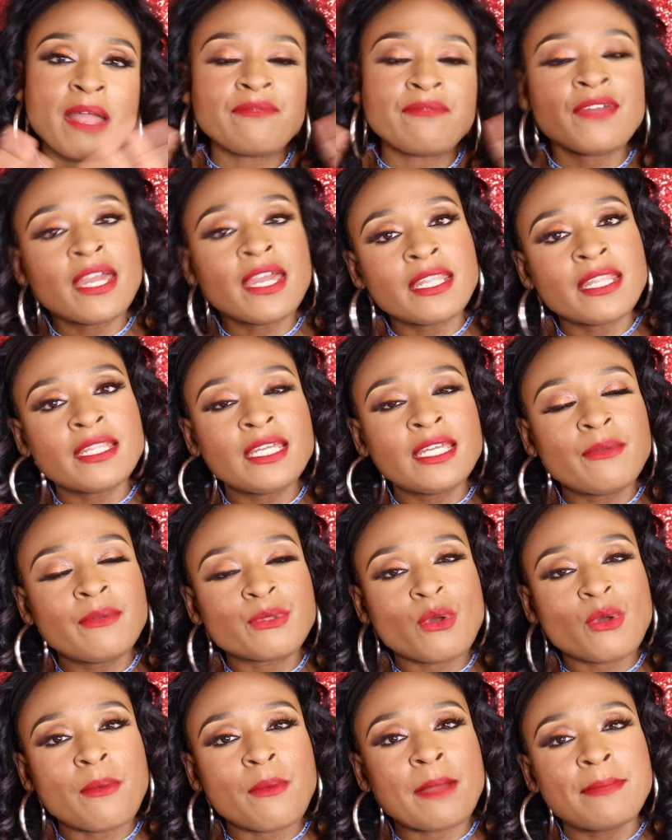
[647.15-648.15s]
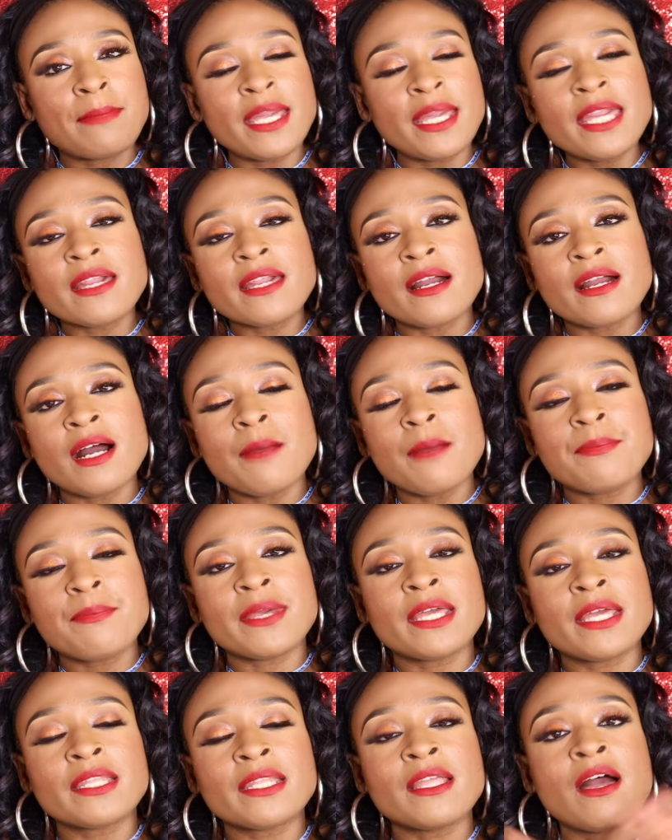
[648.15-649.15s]
vanity with all my makeup
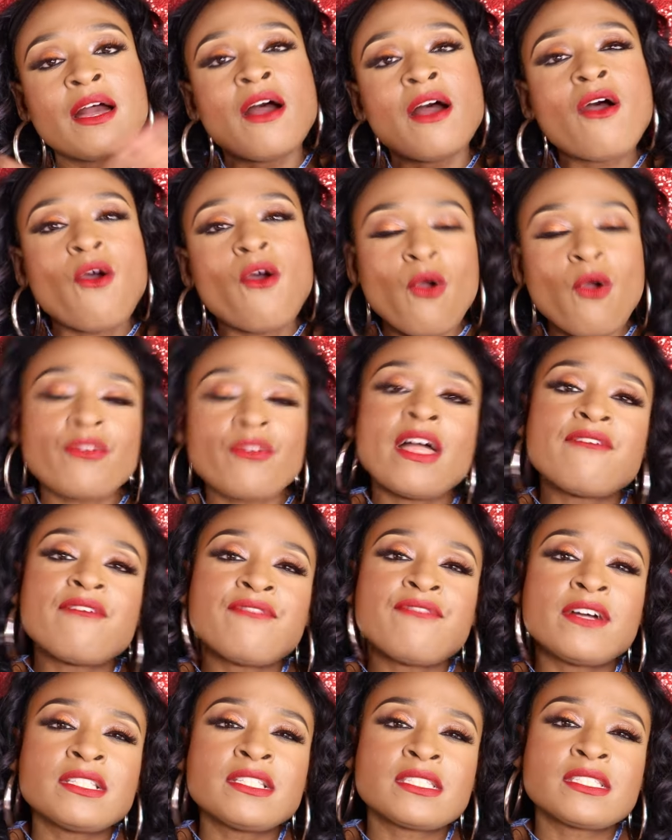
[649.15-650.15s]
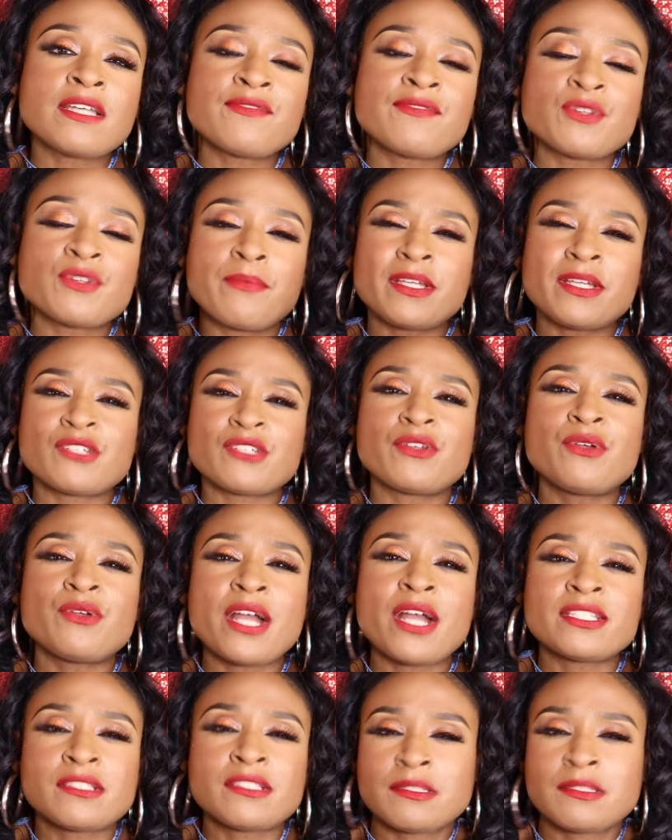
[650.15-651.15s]
and all that fun stuff. So make sure you
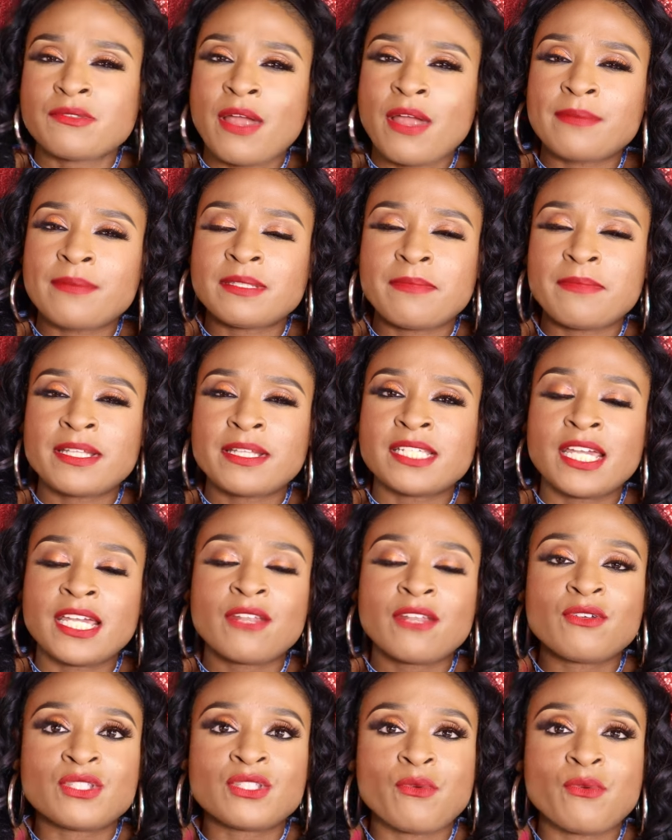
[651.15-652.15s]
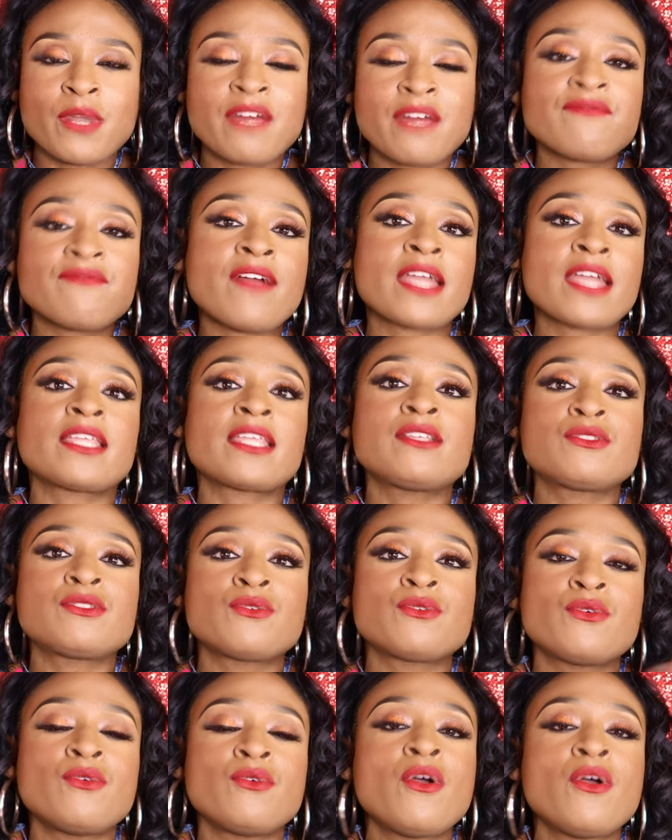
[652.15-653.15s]
guys subscribe to my channel, so when I finally
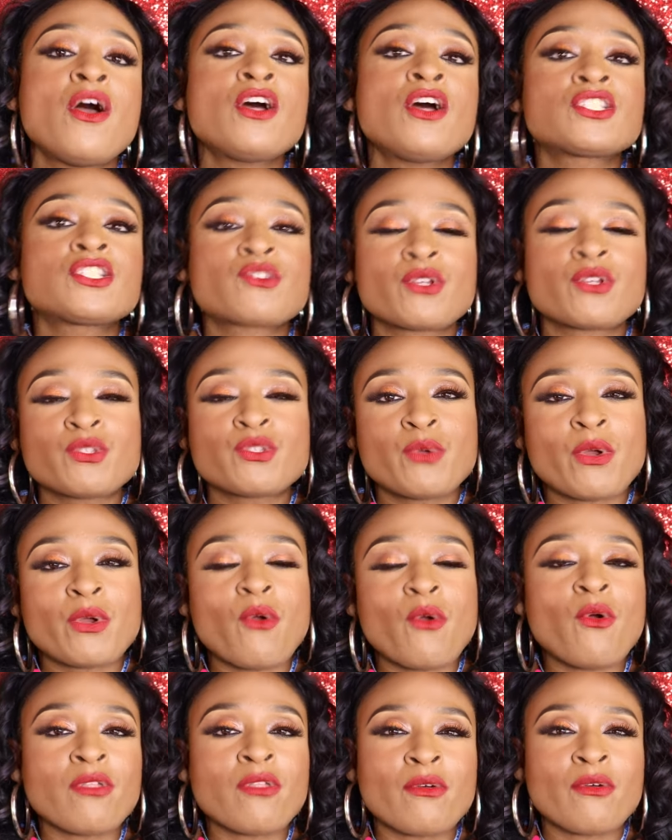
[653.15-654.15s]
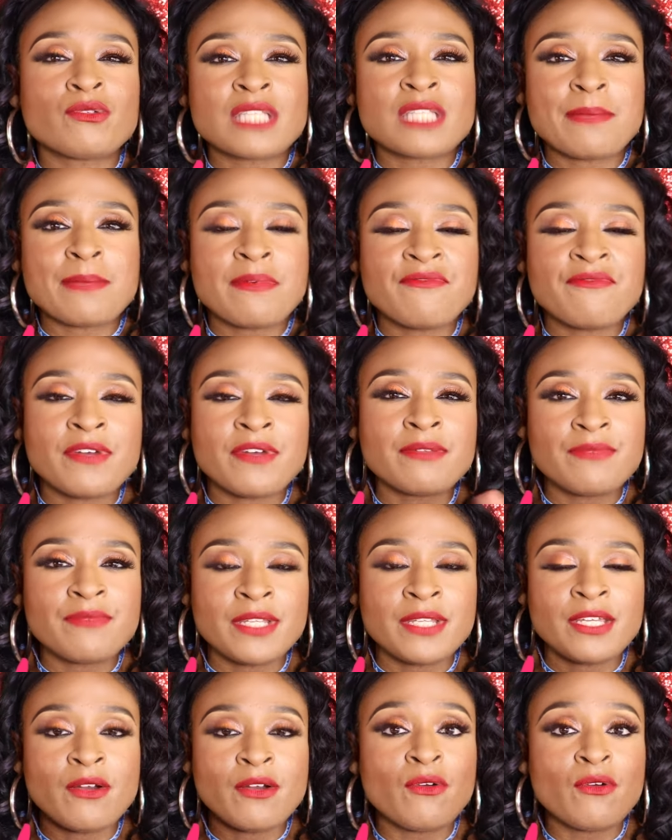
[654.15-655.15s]
do start doing all those type of fun
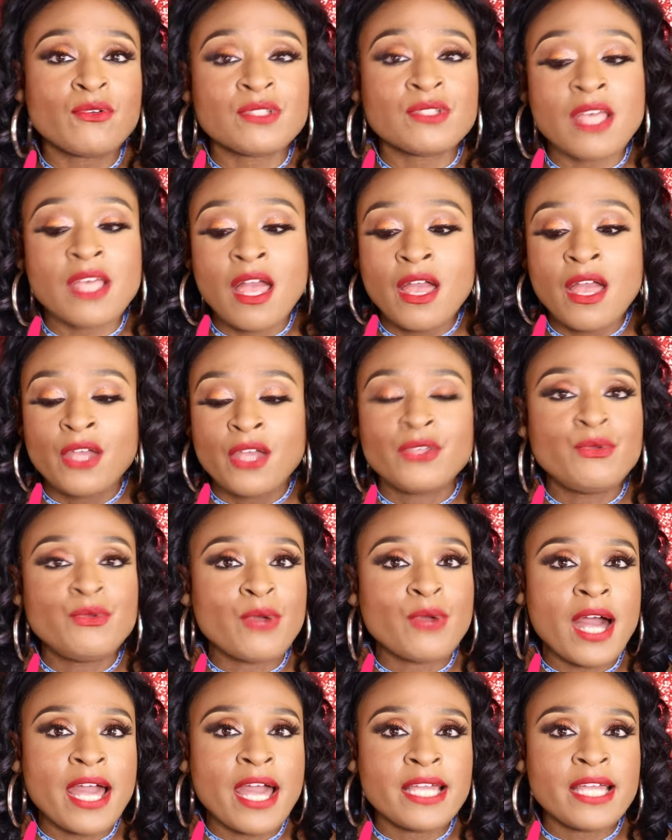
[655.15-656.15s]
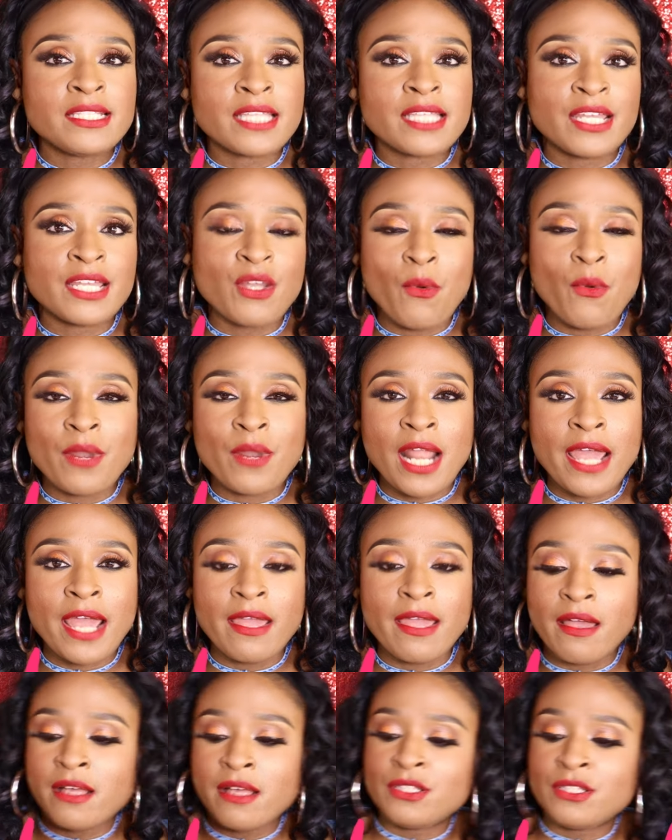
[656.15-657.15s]
videos, you guys can know when
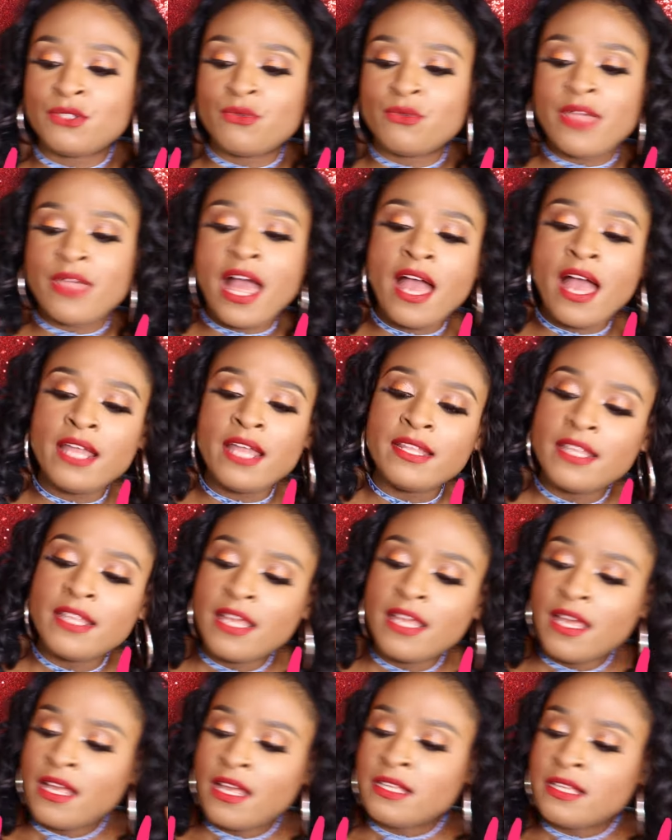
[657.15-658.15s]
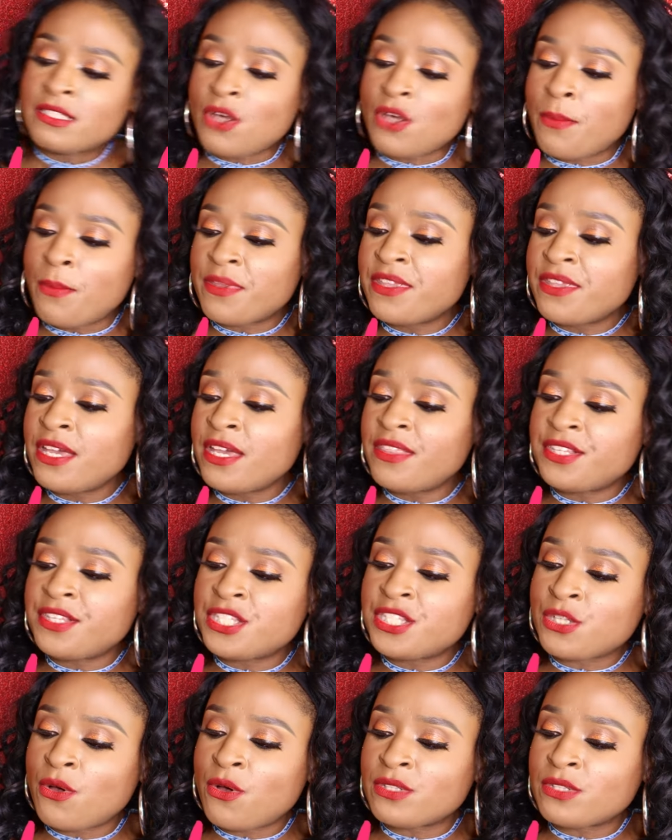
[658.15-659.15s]
I do that. So, but yeah, this
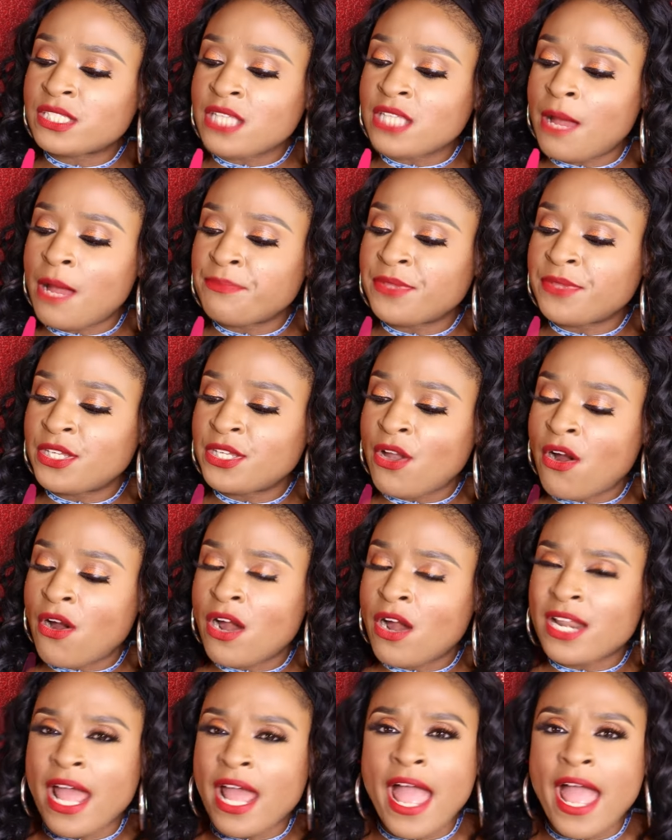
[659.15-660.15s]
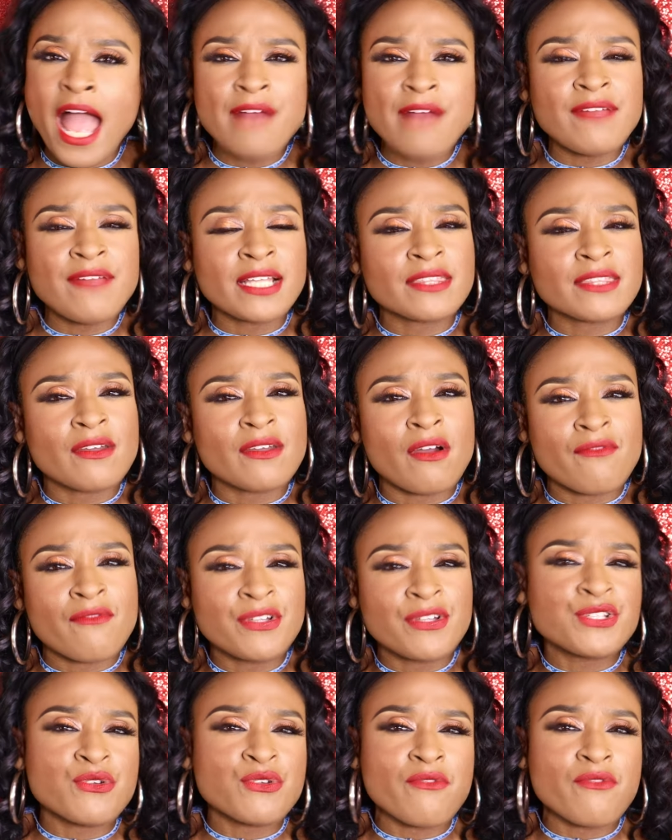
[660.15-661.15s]
is called Stomp the Yard. I have the
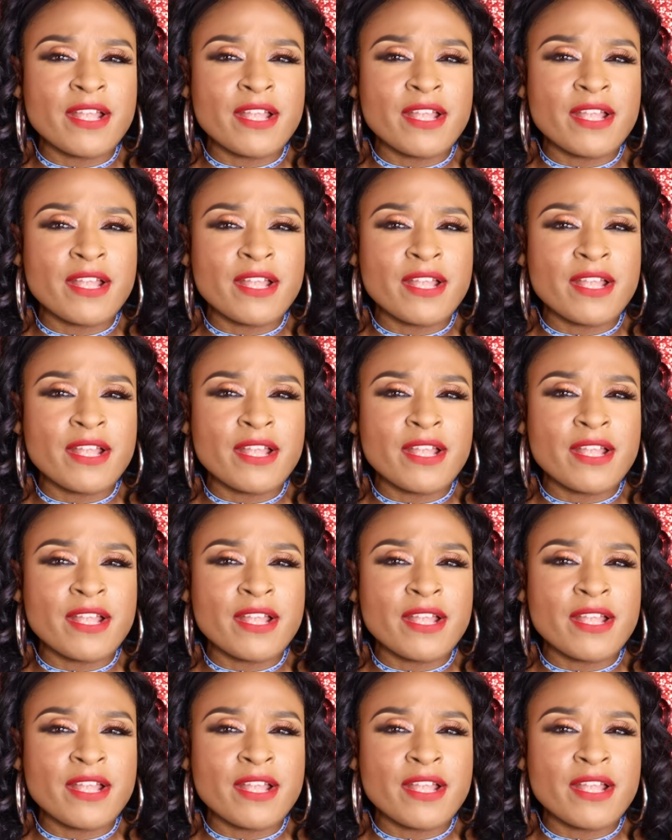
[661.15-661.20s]
original